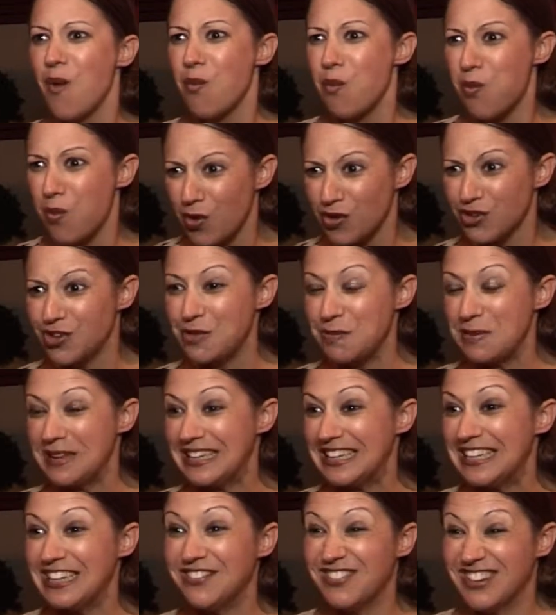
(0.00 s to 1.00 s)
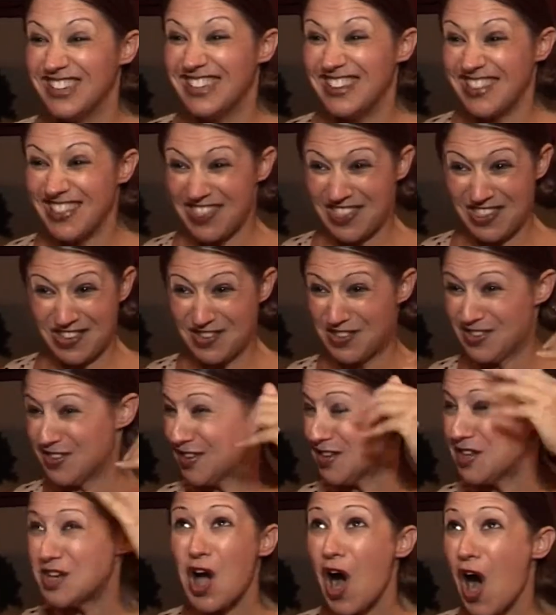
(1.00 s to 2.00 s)
would you believe it, the
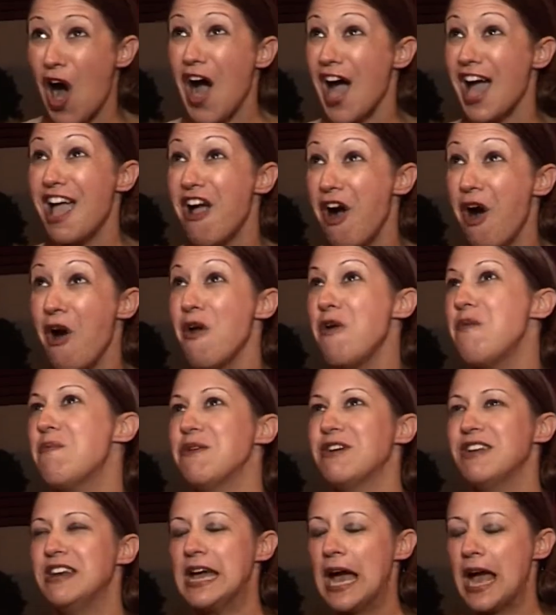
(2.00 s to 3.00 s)
sky opened